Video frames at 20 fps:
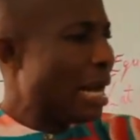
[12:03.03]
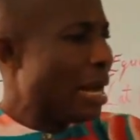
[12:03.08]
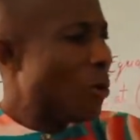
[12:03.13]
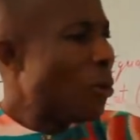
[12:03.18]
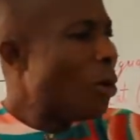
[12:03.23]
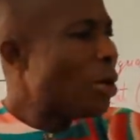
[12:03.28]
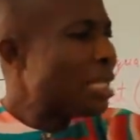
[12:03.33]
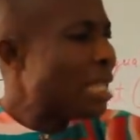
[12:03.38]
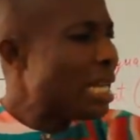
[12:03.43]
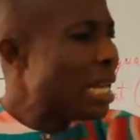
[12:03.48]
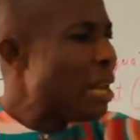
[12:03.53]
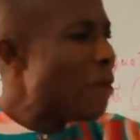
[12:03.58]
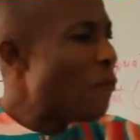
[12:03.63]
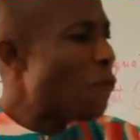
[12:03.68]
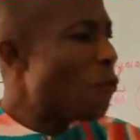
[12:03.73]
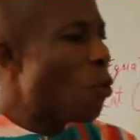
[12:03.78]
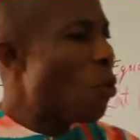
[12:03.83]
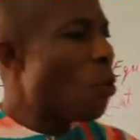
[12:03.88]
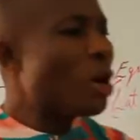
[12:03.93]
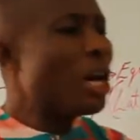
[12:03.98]
what
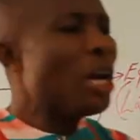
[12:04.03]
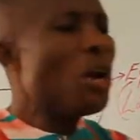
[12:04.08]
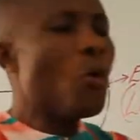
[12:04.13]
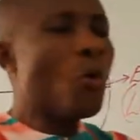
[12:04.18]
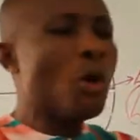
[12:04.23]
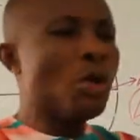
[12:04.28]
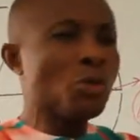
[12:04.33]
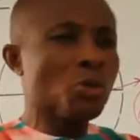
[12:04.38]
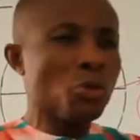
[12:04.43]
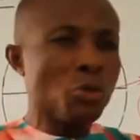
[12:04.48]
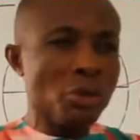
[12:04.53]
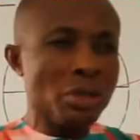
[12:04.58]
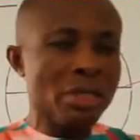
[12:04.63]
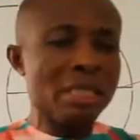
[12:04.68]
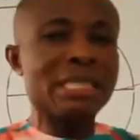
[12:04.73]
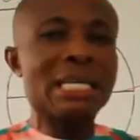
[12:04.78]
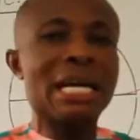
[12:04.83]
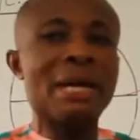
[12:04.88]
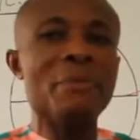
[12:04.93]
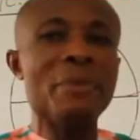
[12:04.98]
if we really want to
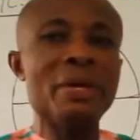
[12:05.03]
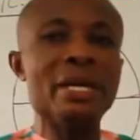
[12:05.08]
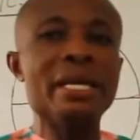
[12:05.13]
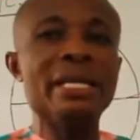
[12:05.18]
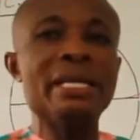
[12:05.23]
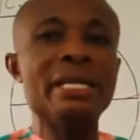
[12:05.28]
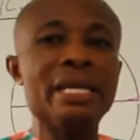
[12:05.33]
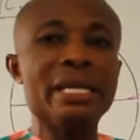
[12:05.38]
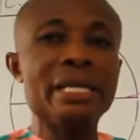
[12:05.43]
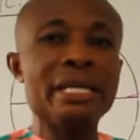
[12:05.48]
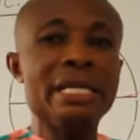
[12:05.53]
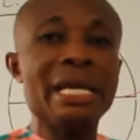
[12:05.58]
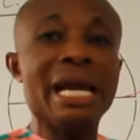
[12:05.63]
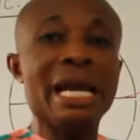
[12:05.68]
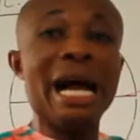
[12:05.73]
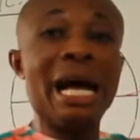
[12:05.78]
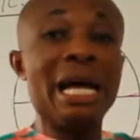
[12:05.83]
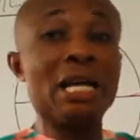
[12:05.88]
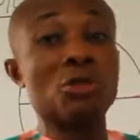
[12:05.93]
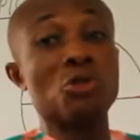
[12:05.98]
determine
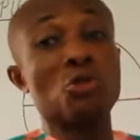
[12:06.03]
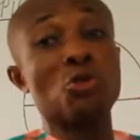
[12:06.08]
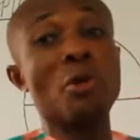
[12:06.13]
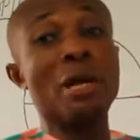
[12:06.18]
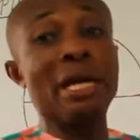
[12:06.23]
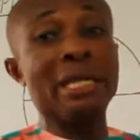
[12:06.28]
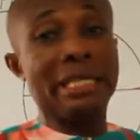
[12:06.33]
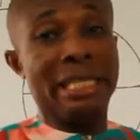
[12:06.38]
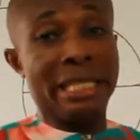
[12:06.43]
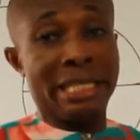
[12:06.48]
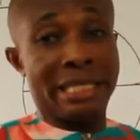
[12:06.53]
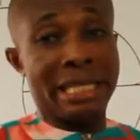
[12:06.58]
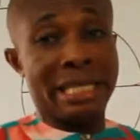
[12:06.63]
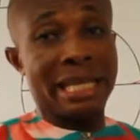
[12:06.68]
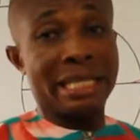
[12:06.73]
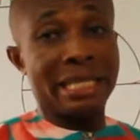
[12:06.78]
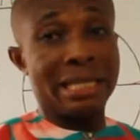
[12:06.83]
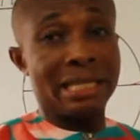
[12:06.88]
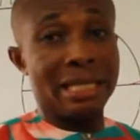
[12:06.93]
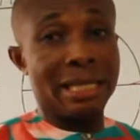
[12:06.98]
the actual
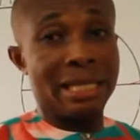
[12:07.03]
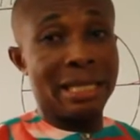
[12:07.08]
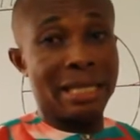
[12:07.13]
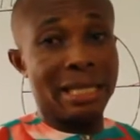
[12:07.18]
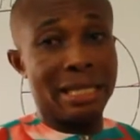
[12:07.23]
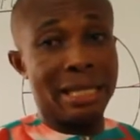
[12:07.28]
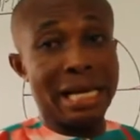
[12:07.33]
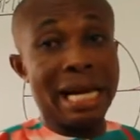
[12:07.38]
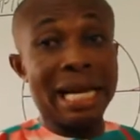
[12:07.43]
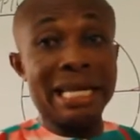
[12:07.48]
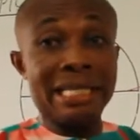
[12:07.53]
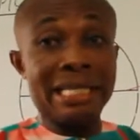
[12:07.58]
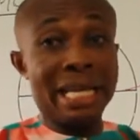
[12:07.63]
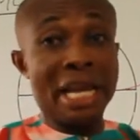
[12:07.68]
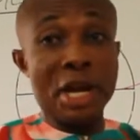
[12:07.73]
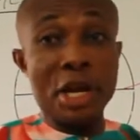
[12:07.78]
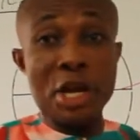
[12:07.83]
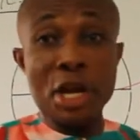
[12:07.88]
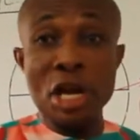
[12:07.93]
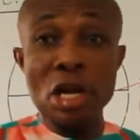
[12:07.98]
distance that is
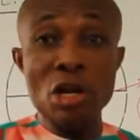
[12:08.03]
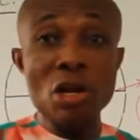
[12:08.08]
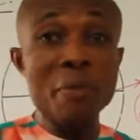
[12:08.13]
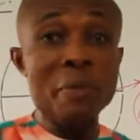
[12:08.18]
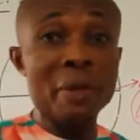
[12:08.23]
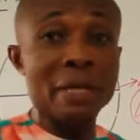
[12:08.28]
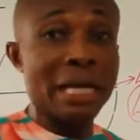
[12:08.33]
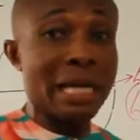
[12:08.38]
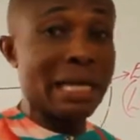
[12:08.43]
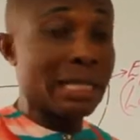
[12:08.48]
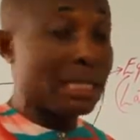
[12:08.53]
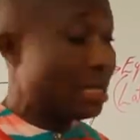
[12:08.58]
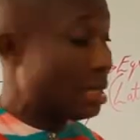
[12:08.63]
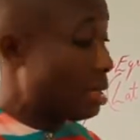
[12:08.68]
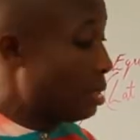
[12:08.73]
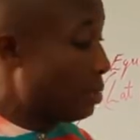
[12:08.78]
in kilometers?